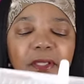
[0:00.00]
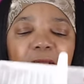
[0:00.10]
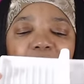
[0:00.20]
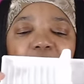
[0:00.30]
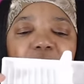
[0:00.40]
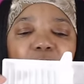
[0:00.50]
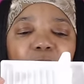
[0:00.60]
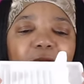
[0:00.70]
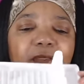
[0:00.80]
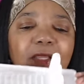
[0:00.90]
And the
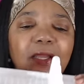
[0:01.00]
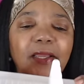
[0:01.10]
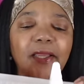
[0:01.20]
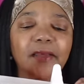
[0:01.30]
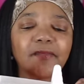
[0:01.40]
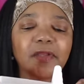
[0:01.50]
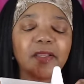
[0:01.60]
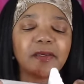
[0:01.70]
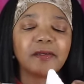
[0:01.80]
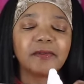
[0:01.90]
one that I have
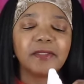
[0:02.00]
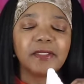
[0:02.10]
now,